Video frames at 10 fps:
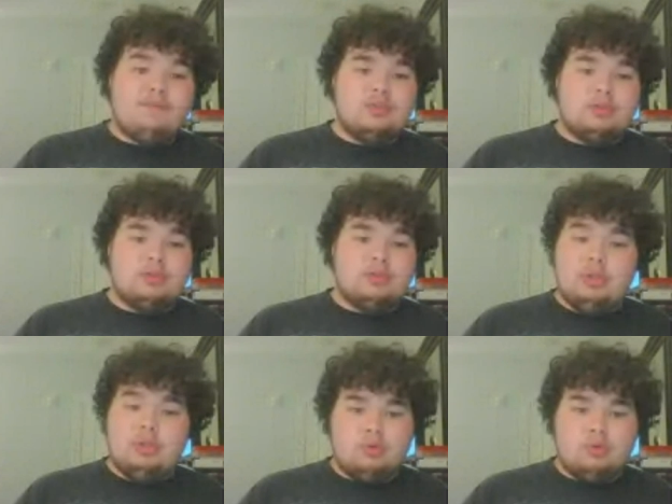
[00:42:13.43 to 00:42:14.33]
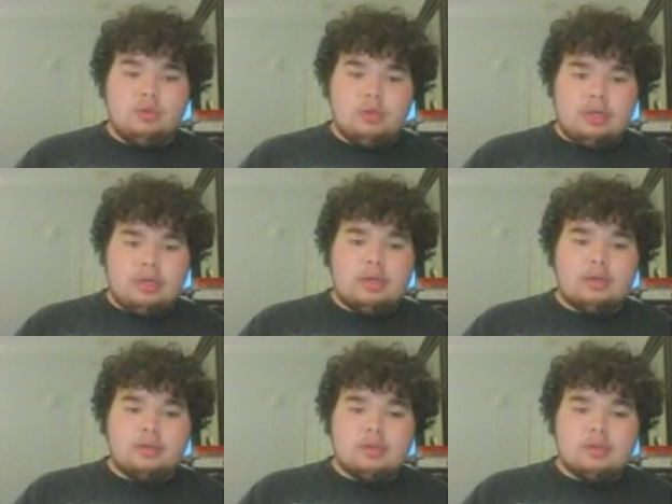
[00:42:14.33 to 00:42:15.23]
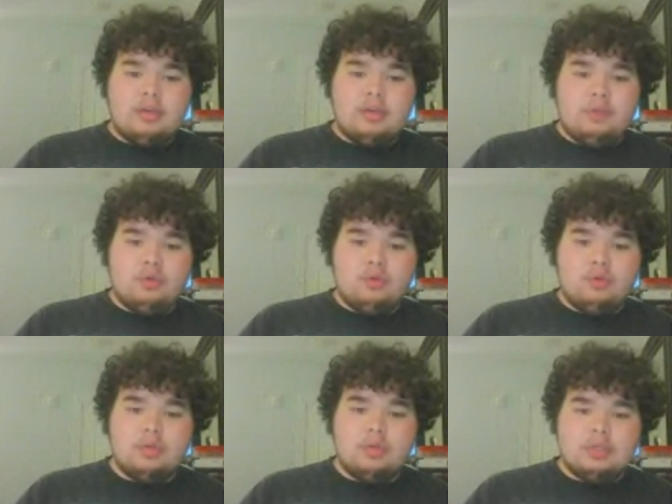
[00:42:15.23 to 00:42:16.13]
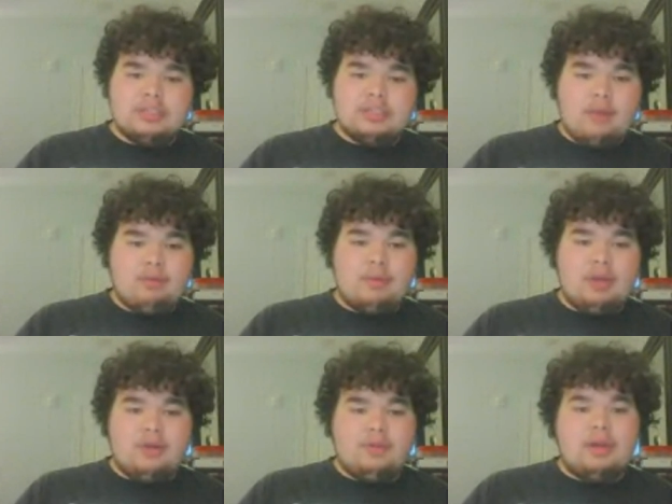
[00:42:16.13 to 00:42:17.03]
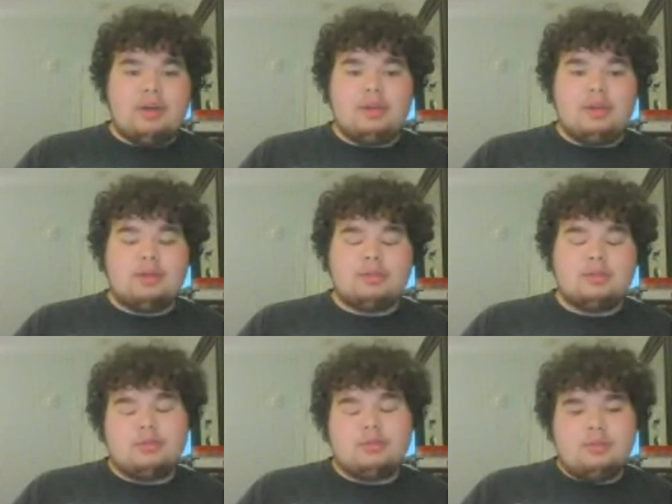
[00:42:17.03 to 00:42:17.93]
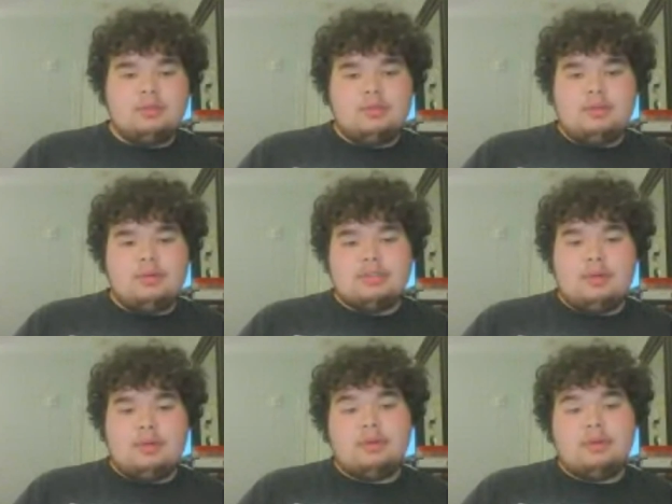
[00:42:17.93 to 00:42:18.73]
to duel you. If you... just happen to be on there, or something.